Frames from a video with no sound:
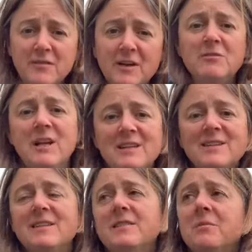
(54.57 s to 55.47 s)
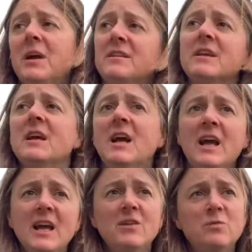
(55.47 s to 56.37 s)
lettuce. It's amazing.
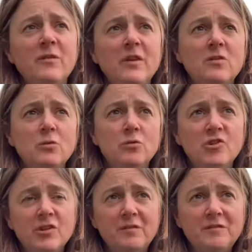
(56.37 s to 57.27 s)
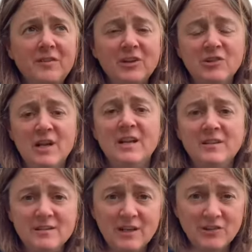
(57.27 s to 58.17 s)
It's one of those gorgeous old-fashioned lettuces.
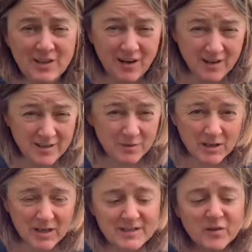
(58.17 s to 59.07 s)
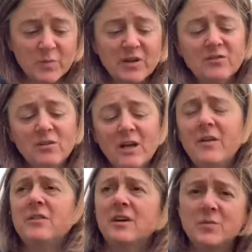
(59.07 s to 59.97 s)
It's actually an iceberg lettuce, but it's not like those
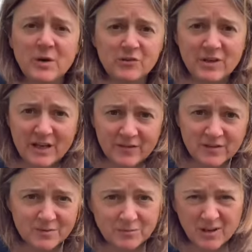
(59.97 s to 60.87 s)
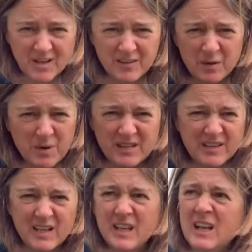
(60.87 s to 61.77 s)
icebergs you get in the supermarket that are
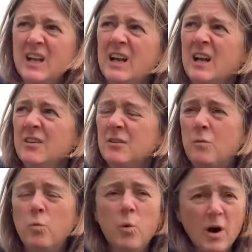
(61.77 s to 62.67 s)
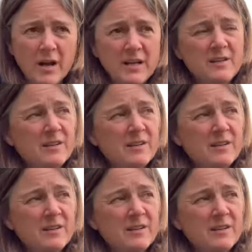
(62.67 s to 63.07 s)
basically sort of white,